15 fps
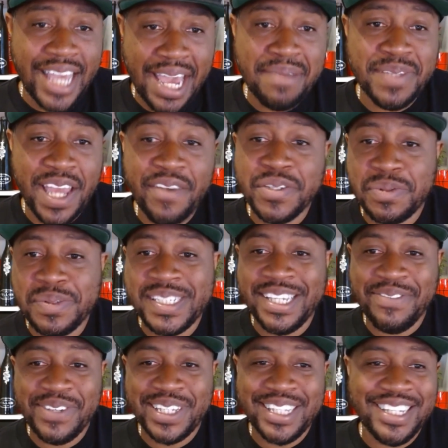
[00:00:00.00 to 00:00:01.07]
Gabe Davis
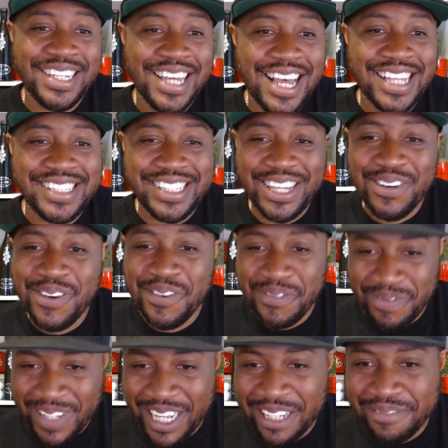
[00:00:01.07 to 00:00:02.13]
specifically, I stay away
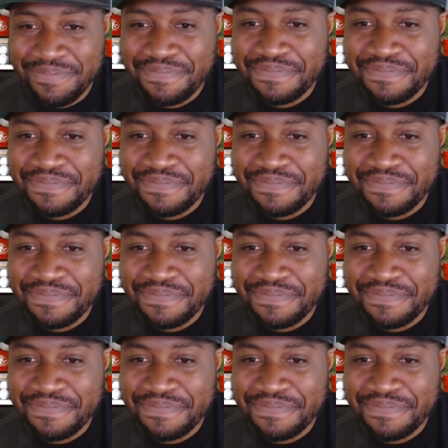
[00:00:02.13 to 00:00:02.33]
from that.